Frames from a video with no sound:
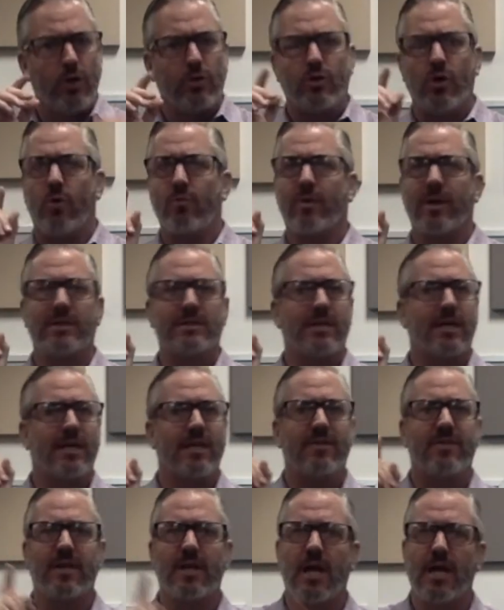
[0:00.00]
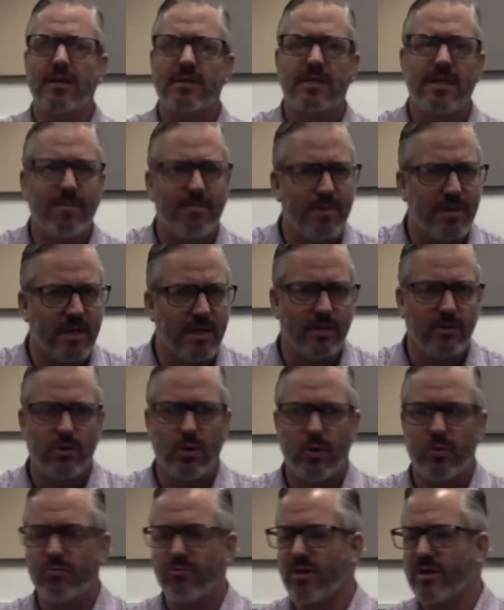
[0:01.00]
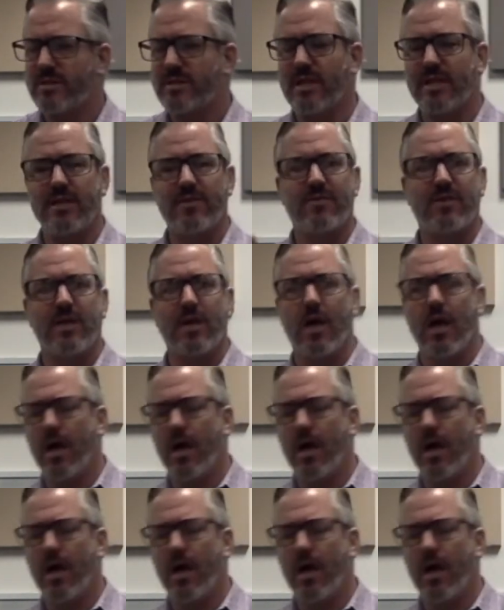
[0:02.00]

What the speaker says: Don't rest anything on timpani. Don't rest anything